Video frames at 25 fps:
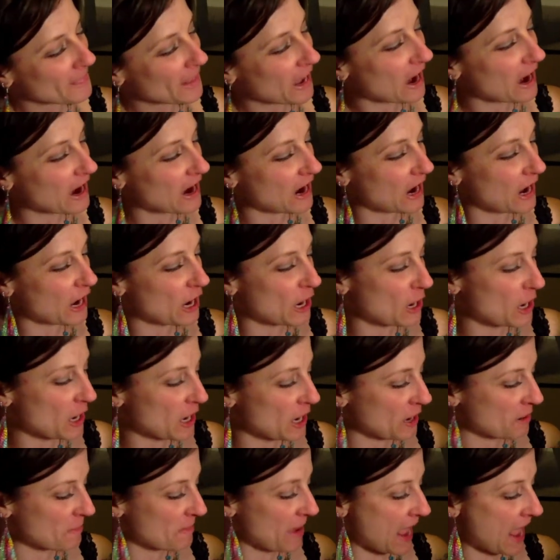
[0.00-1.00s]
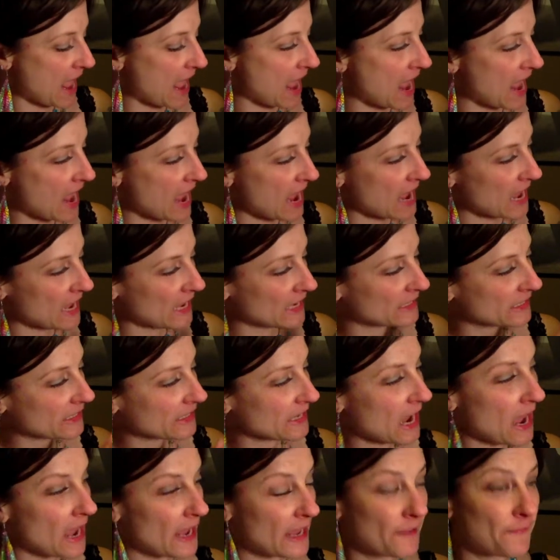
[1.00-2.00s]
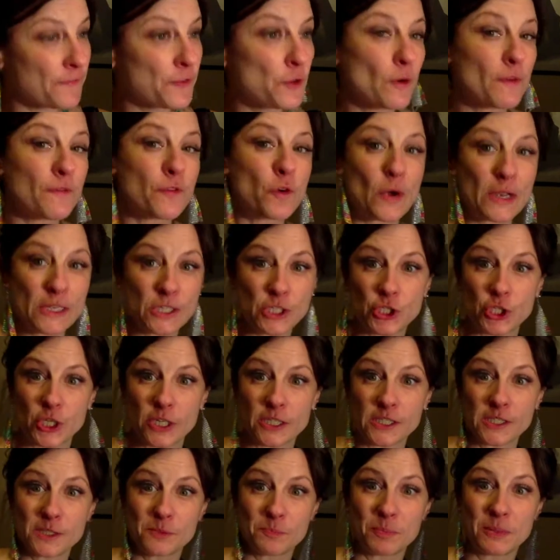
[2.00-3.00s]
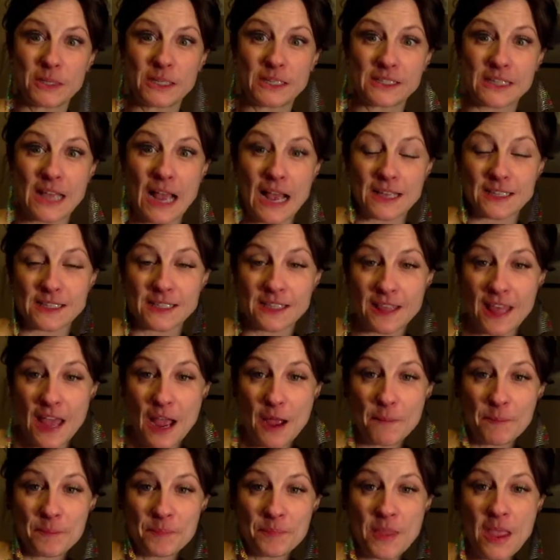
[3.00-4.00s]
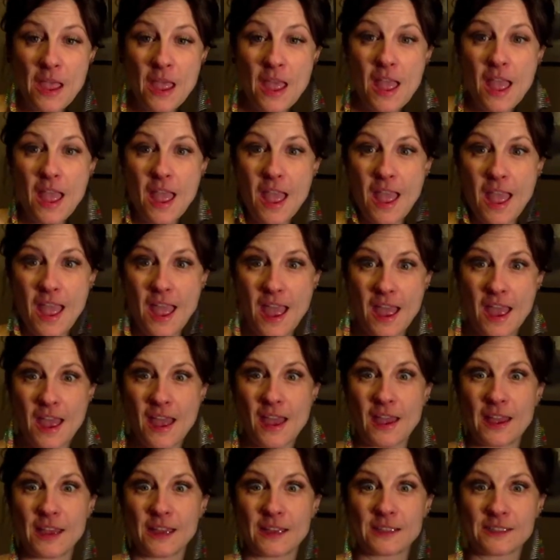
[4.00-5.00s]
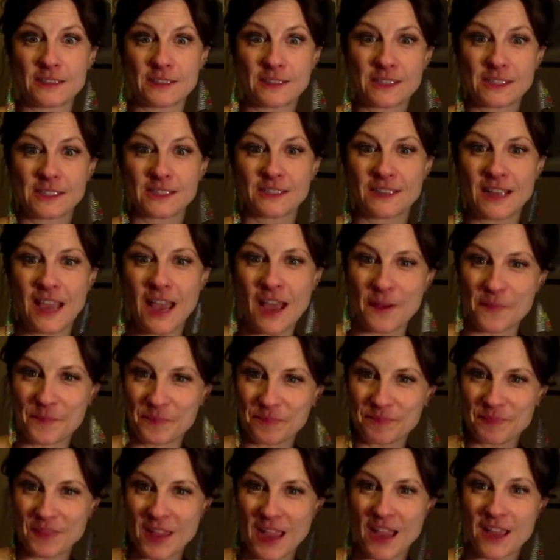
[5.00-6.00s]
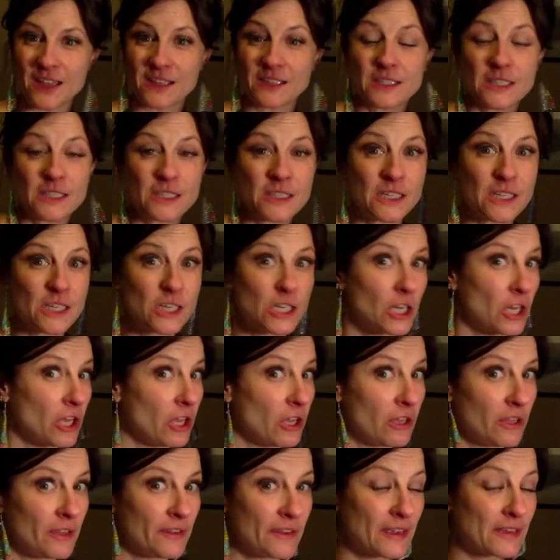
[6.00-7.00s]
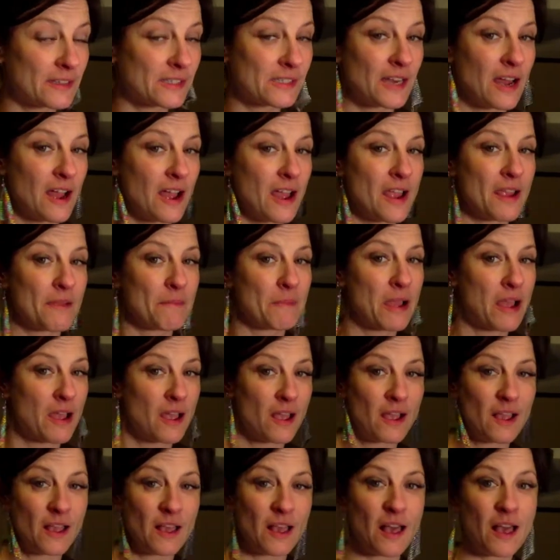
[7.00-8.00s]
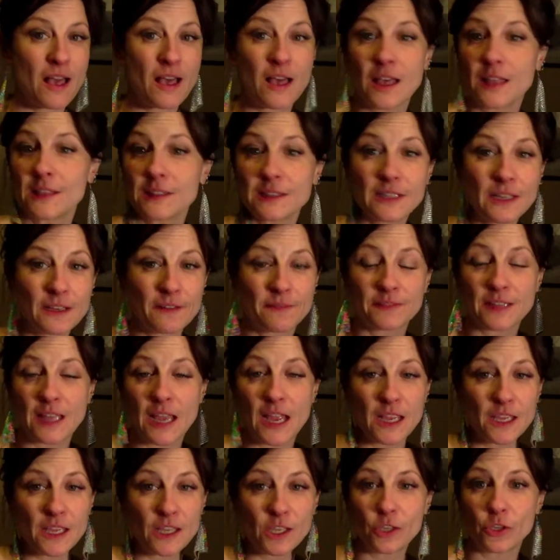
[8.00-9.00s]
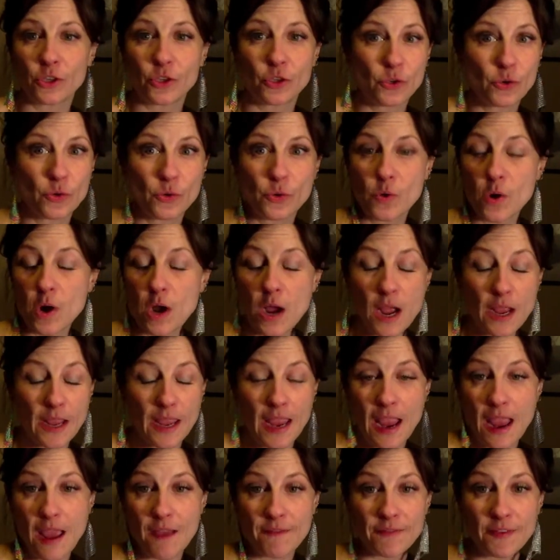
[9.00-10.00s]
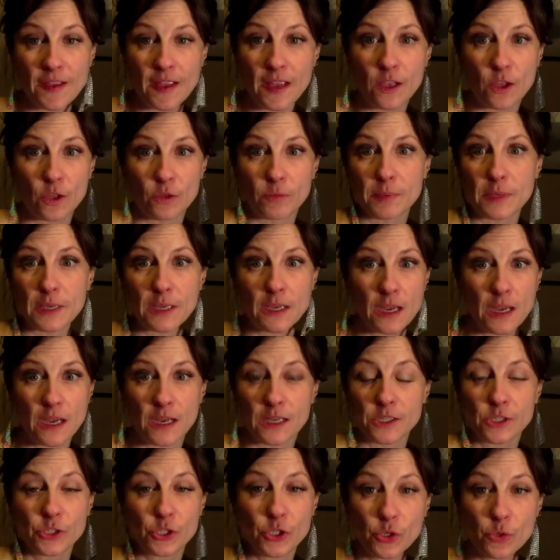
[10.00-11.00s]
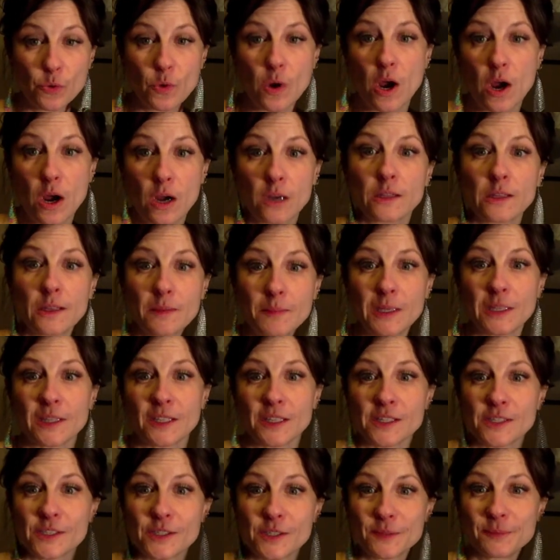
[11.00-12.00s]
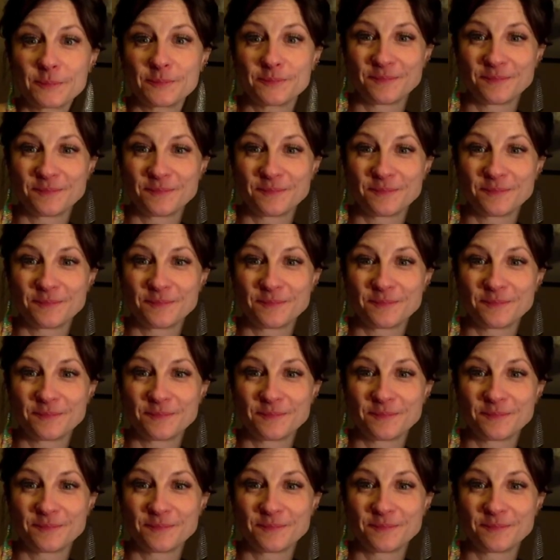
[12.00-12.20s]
Um, and yeah, if you have questions, please ask them. And yeah, until next time, uh, live like you can't fail, because you are limitless.